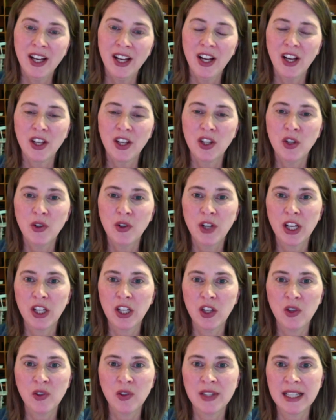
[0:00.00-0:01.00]
You can
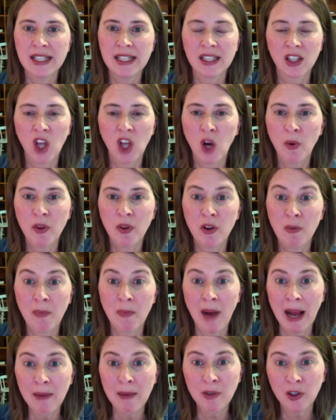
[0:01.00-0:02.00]
use these along with your
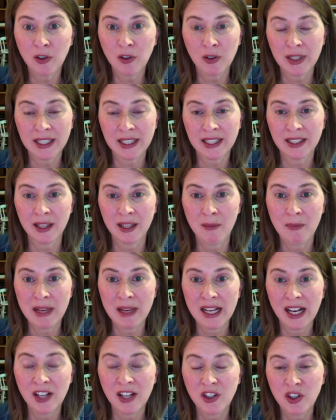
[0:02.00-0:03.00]
Bible curriculum
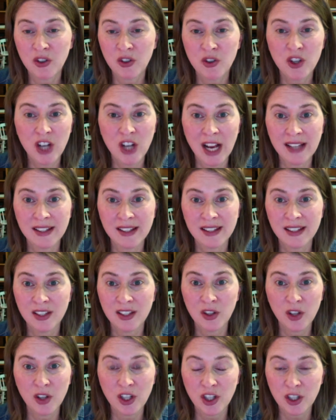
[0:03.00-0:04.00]
because you
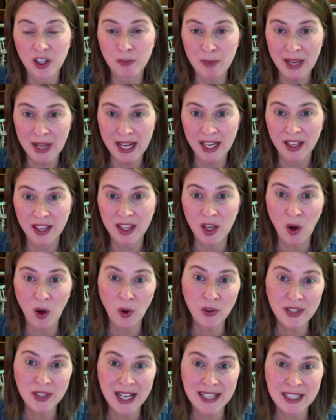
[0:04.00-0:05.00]
could just pick the
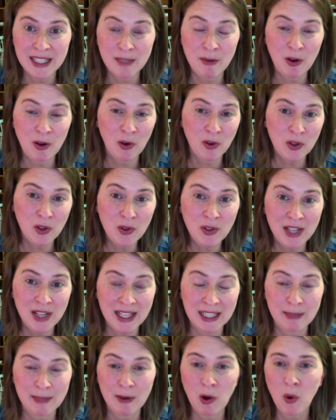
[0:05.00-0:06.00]
Old Testament or New
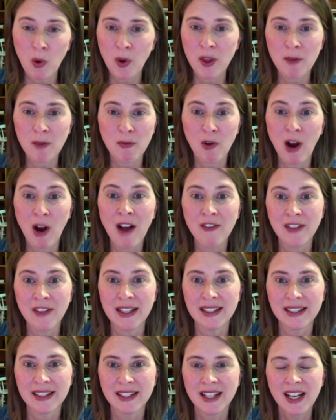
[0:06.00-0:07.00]
Testament or the
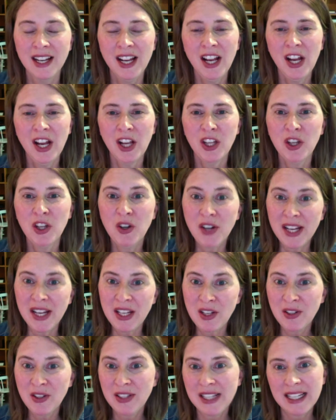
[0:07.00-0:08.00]
prophets. You can
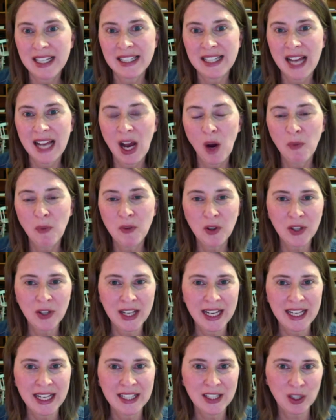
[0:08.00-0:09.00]
use these to help your
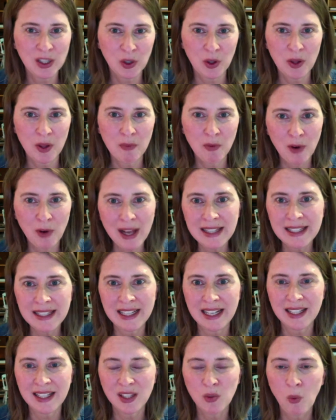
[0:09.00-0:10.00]
kids learn the
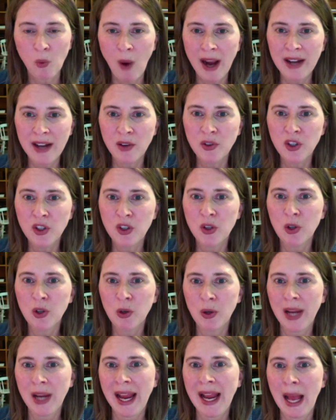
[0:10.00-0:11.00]
presidents. Why don't you
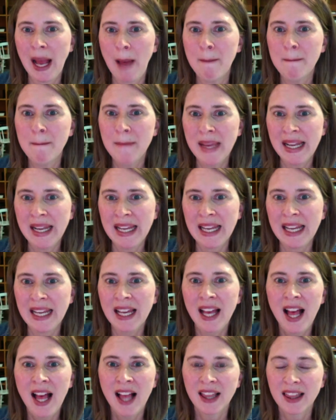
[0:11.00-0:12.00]
create a mini
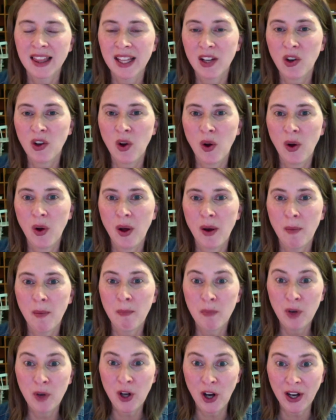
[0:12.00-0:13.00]
little
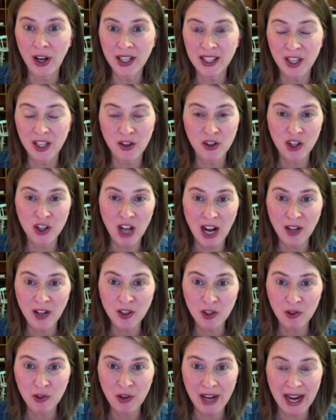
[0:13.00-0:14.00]
book that your child
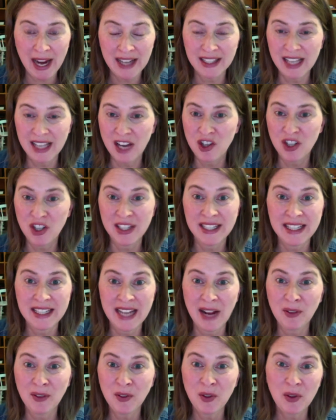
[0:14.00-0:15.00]
creates and just
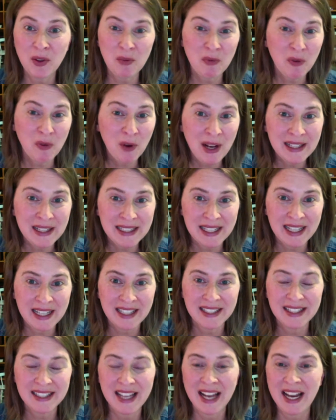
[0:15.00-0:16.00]
download the
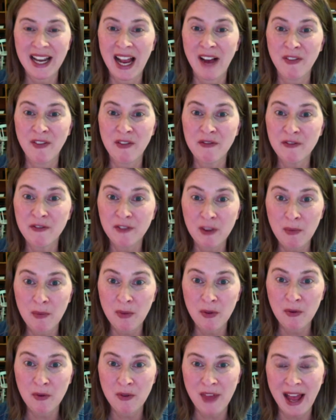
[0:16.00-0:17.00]
presidents and have them flip
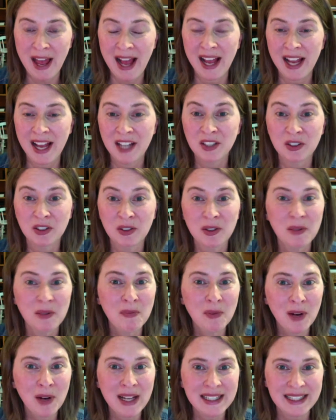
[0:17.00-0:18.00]
through that and learn the
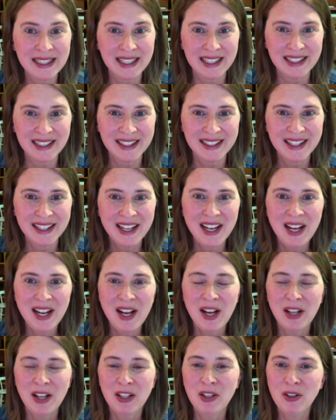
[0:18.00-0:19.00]
presidents?
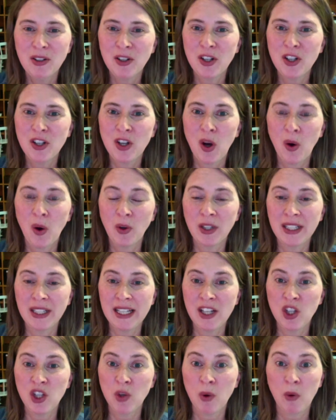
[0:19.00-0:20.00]
You could totally
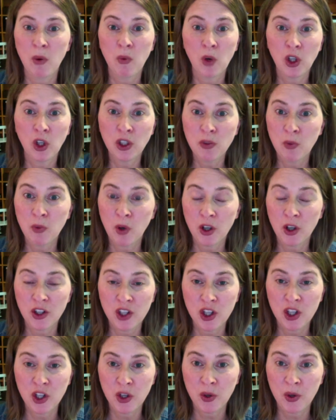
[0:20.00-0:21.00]
do a World War
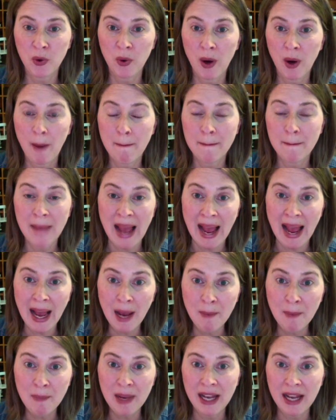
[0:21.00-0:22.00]
II map
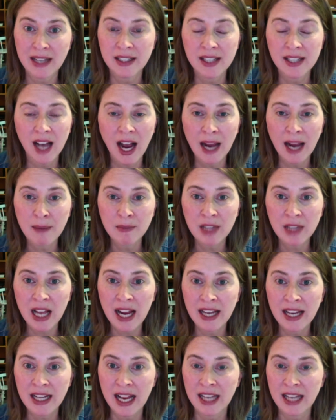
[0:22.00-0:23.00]
and
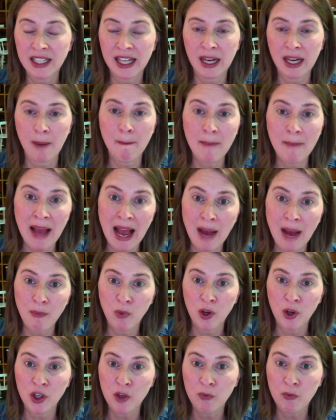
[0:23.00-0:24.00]
timeline, and like a map
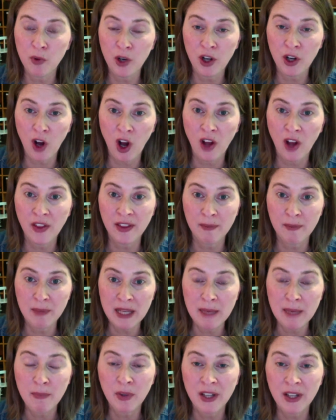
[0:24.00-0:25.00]
you put all the
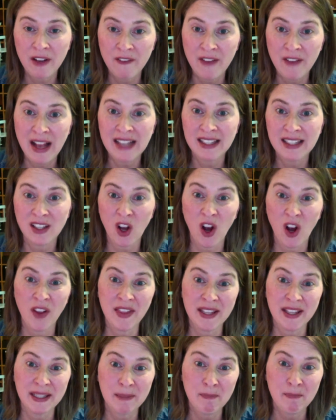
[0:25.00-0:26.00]
people and events on
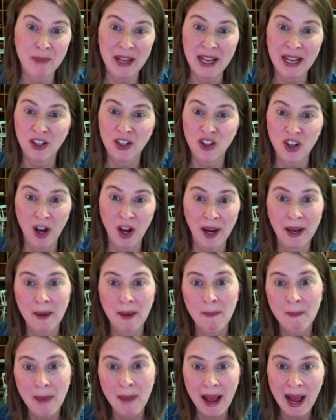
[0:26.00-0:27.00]
this big giant
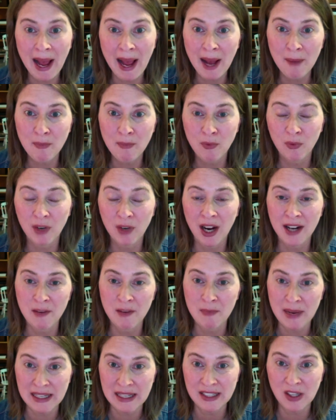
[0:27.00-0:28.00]
map, kind of
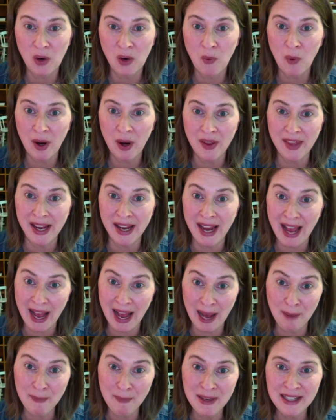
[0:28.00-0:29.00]
based on where they
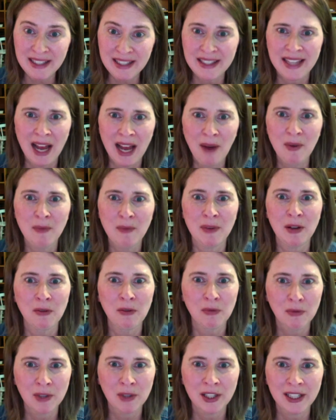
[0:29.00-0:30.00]
happened. That would be
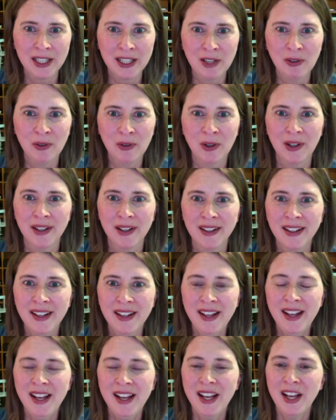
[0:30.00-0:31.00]
really cool.
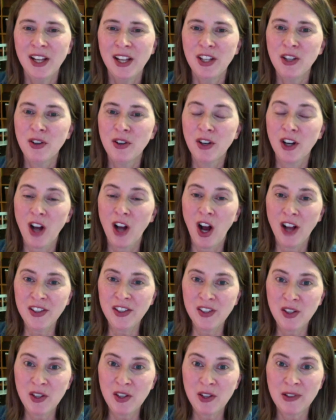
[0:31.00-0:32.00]
You could
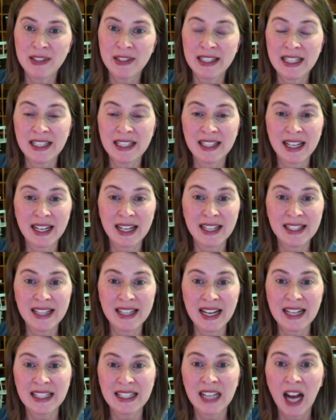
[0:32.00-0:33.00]
also use these, like I said,
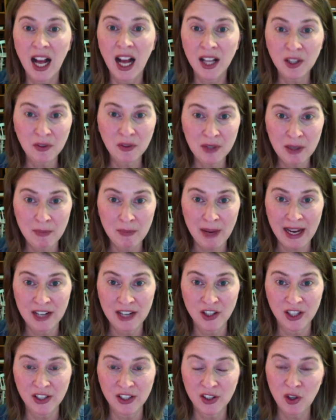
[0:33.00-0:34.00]
as coloring
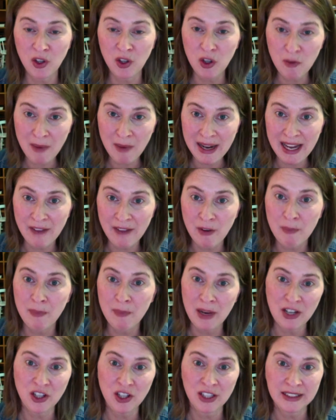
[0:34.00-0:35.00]
pages. So you might have a
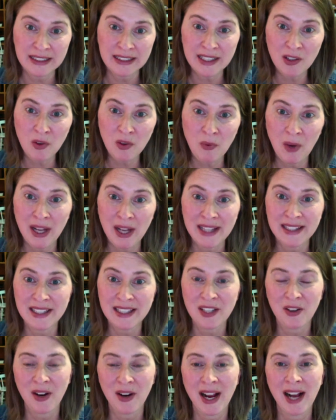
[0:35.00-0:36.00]
bunch of little ones in
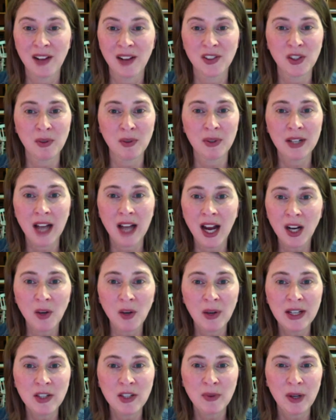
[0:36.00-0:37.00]
your house who are not
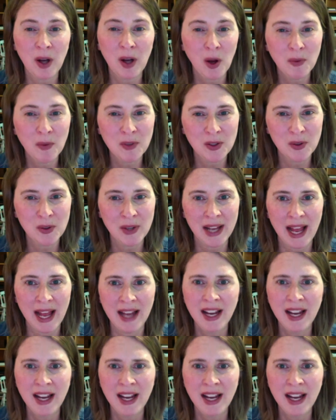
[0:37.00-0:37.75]
quite doing homeschool yet,